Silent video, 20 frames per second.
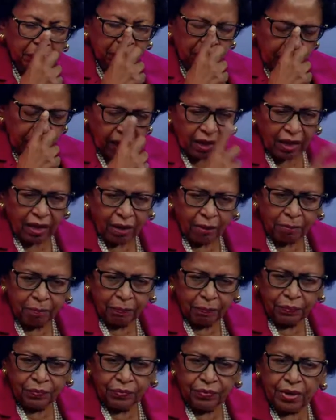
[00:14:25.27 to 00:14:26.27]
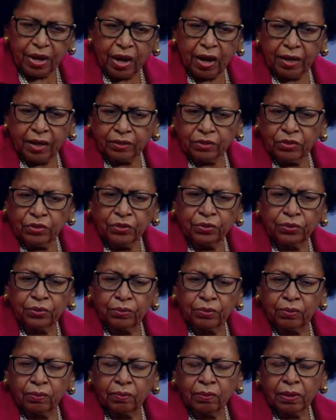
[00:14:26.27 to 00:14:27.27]
um, not
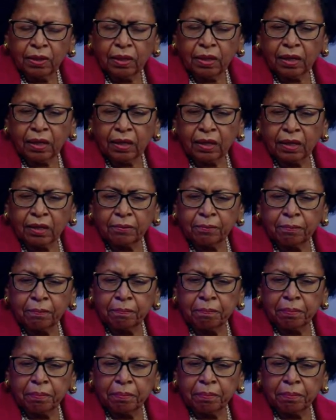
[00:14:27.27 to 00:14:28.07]
to uh,